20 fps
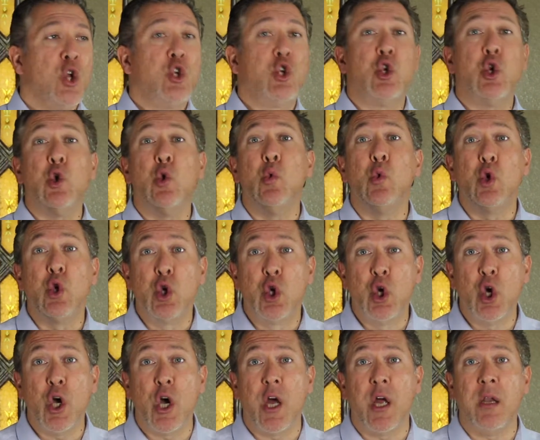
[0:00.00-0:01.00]
too
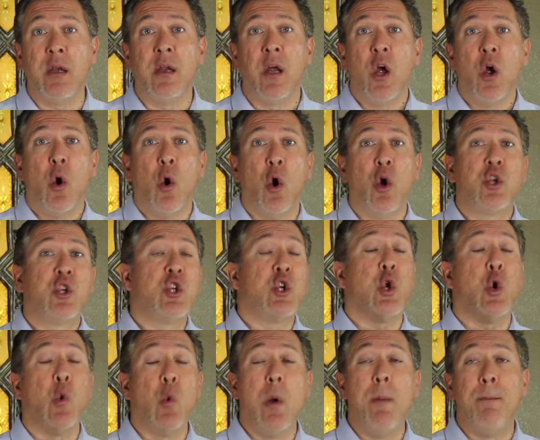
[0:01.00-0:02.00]
good or too